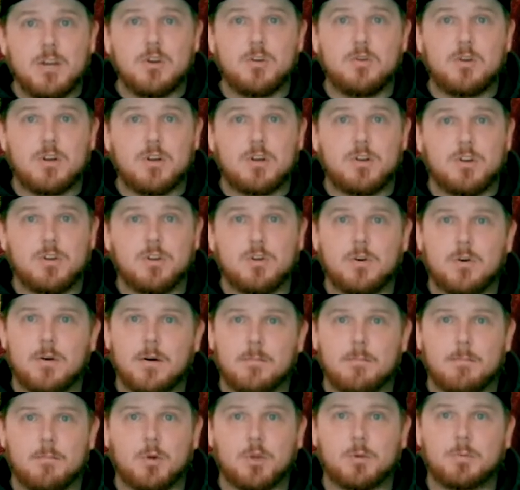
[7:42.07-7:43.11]
you could
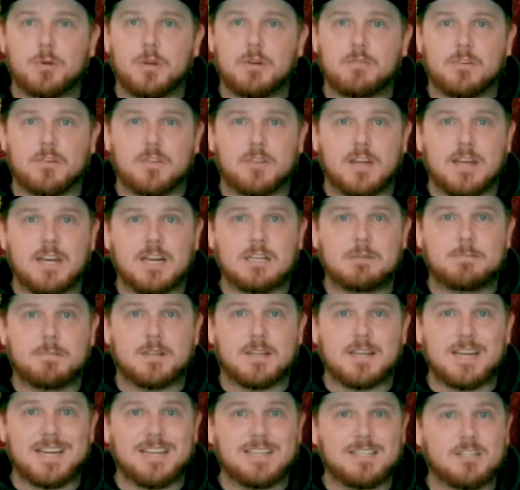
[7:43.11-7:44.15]
do multiple different things,
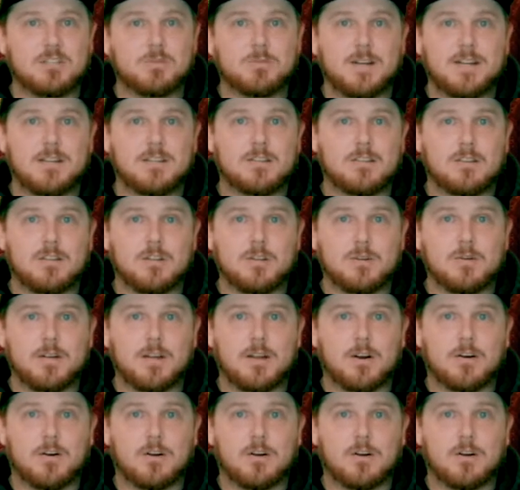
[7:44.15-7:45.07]
but the easiest ways to do it